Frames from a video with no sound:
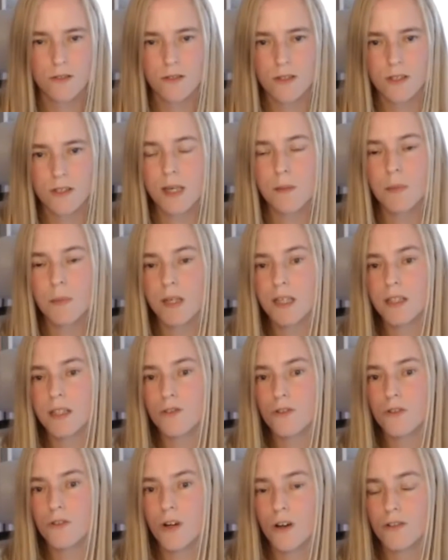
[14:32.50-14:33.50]
keeping in
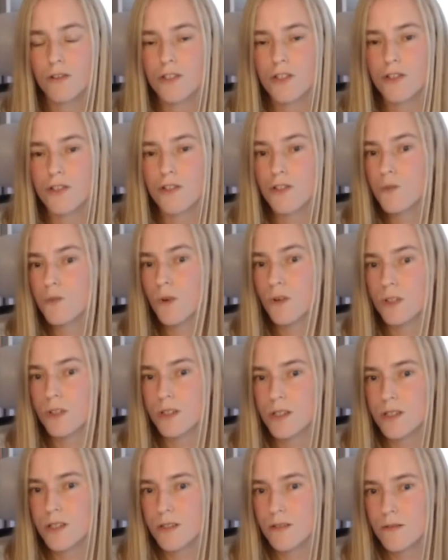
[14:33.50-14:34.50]
your conscious
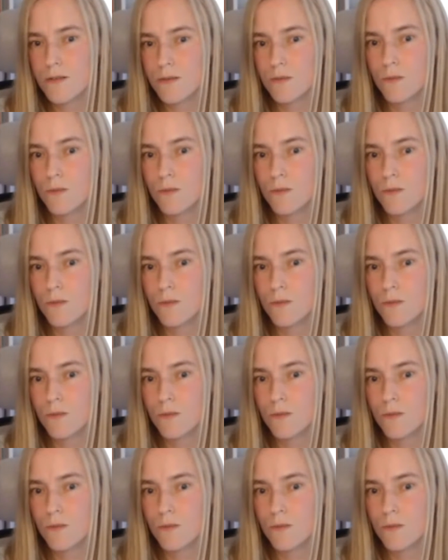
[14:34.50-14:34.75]
what's